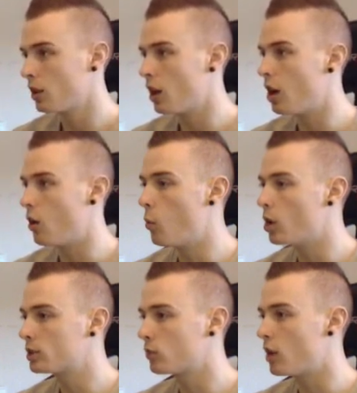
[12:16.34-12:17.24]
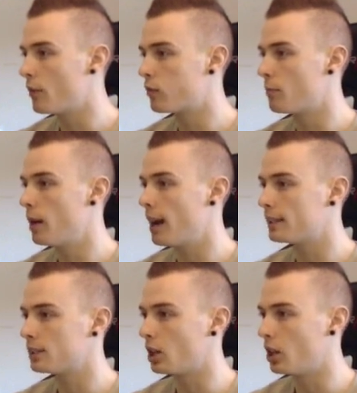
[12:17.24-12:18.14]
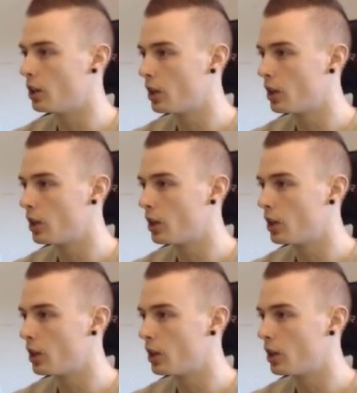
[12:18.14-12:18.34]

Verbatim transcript: Oh, what a run from Palacio.